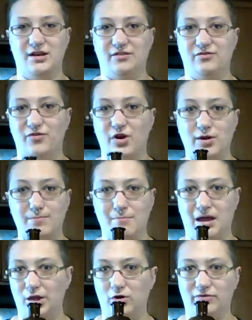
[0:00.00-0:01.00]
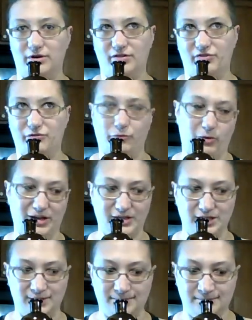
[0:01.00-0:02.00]
It's very mellow, very
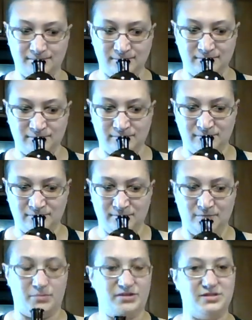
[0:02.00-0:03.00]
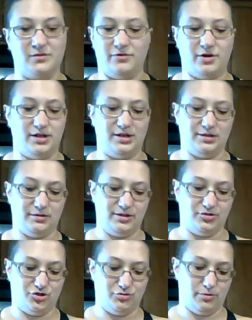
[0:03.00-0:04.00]
sweet, but still very clearly
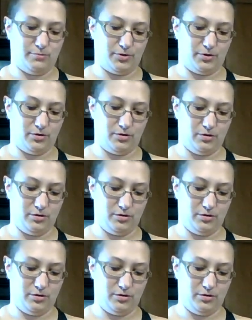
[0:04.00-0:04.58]
juniper.